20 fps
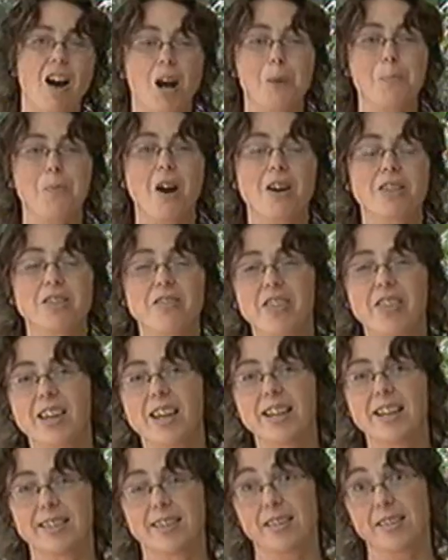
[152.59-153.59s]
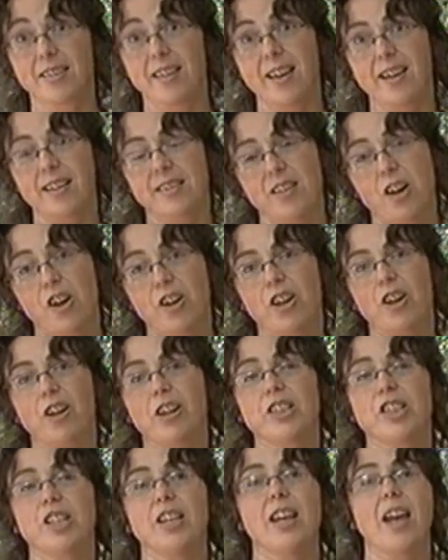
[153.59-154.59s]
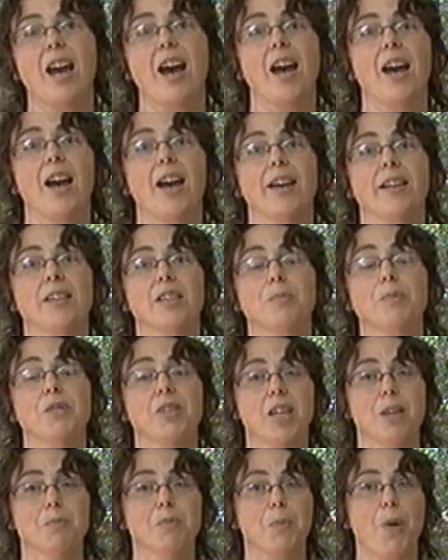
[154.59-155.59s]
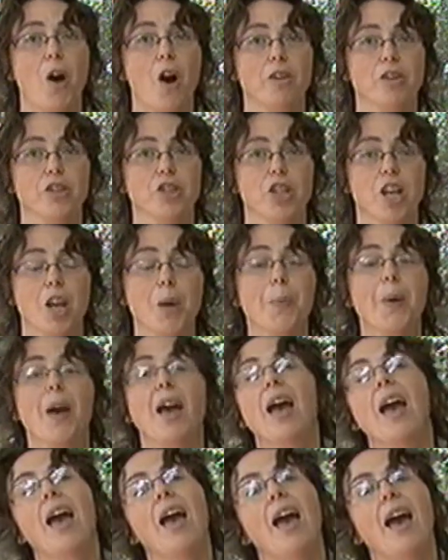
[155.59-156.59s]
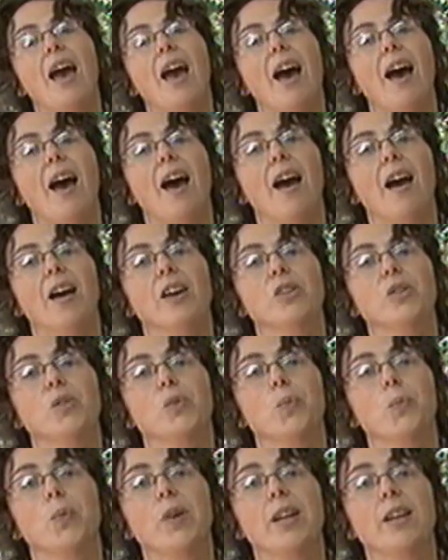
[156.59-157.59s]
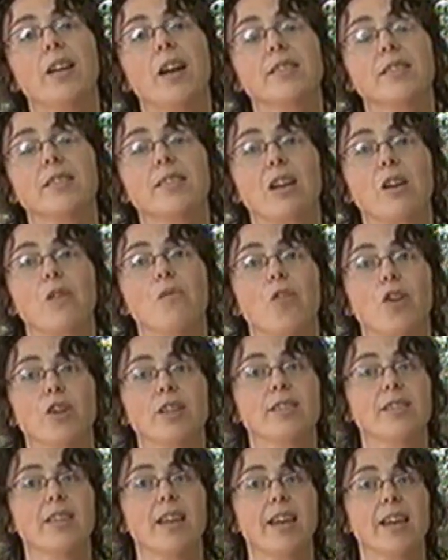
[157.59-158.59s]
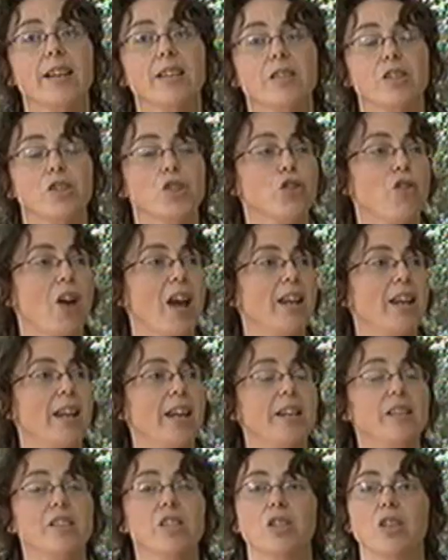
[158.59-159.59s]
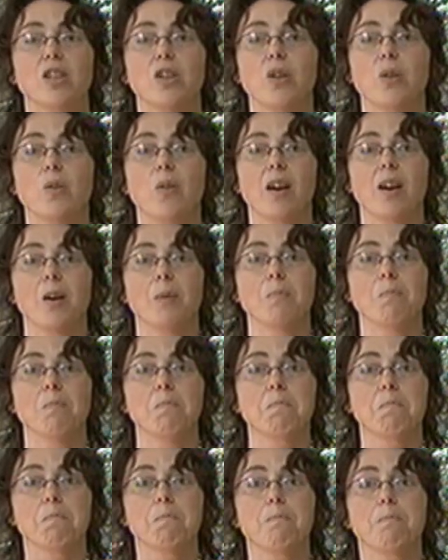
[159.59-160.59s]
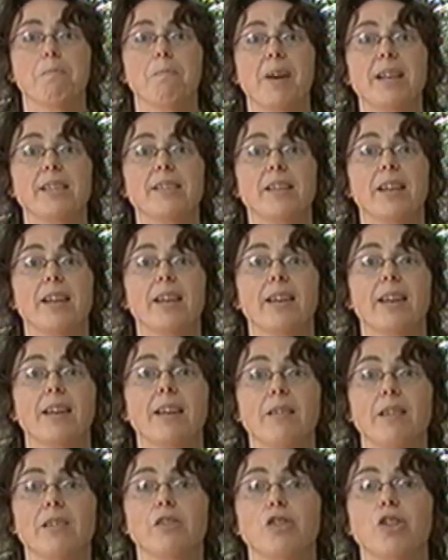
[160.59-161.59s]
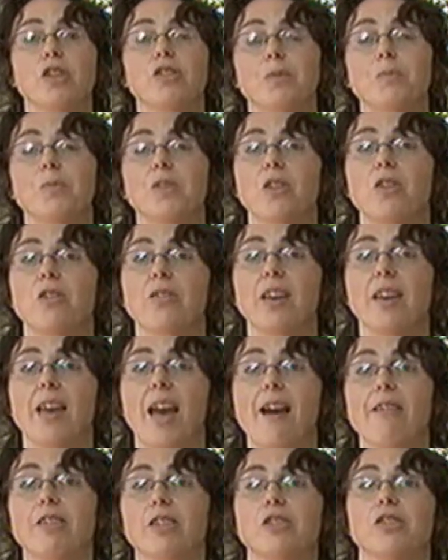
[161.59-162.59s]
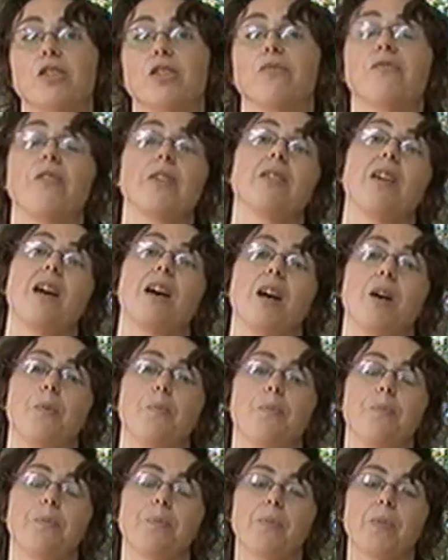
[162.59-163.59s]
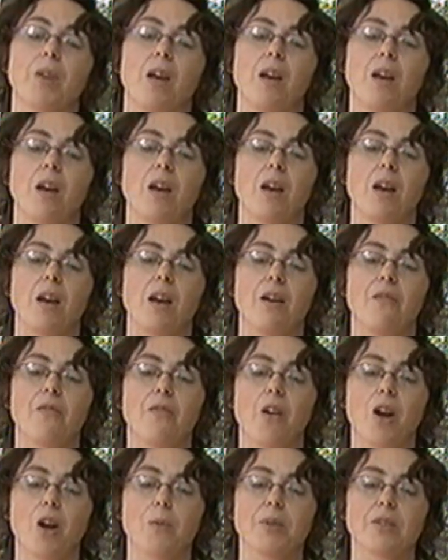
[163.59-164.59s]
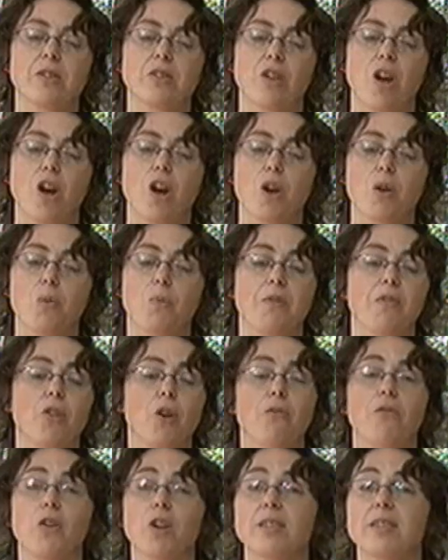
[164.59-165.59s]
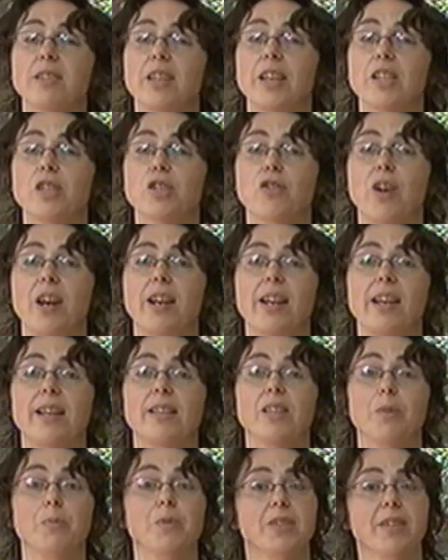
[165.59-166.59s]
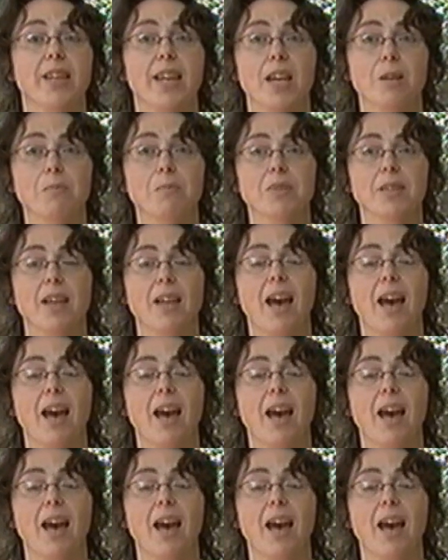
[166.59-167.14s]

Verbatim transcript: I'm part of the East Sussex Archaeology and Museums Partnership and we like to take on volunteers and trainees to um, basically introduce them to the heritage um, environment. So we've got volunteers, trainees in museums